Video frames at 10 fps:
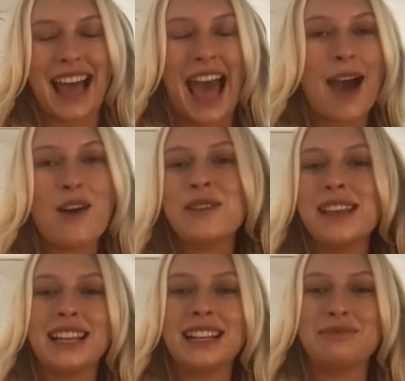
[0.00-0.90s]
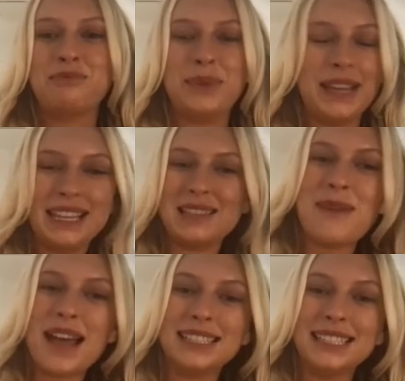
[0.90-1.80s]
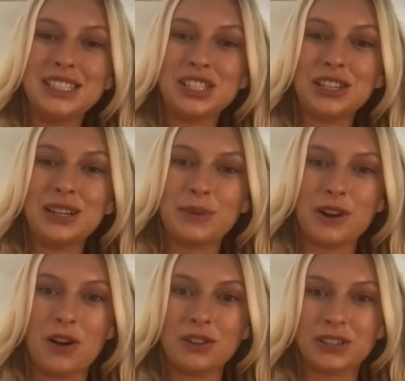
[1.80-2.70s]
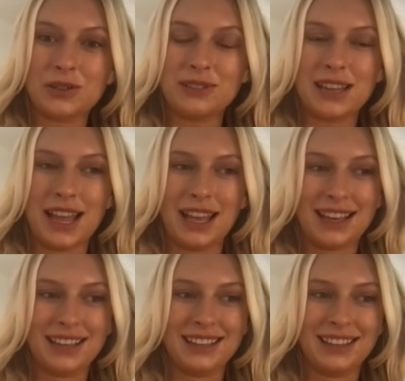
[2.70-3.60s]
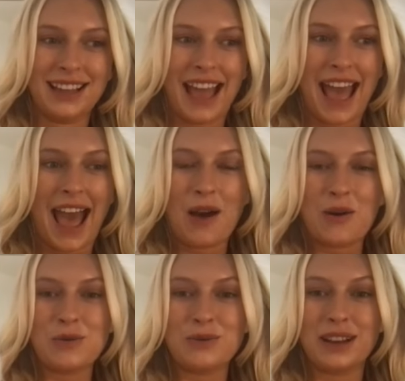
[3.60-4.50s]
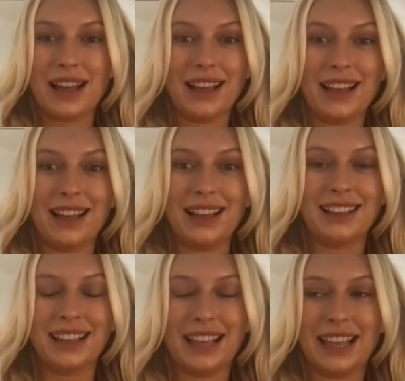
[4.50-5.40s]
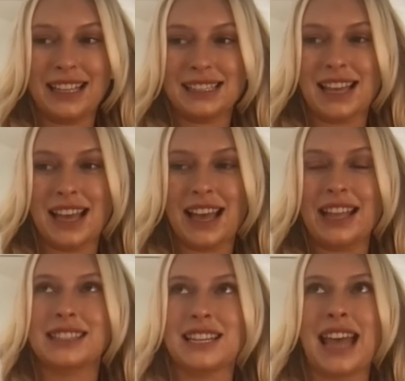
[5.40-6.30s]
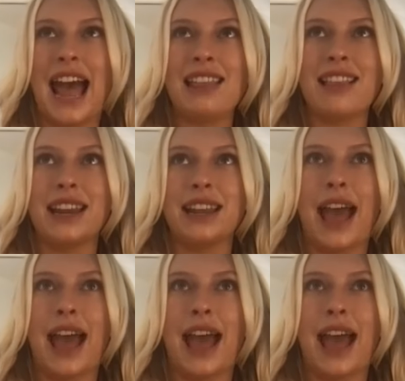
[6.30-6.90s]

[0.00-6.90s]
how he could be the best teacher, but also like how he's like, it's just highlighting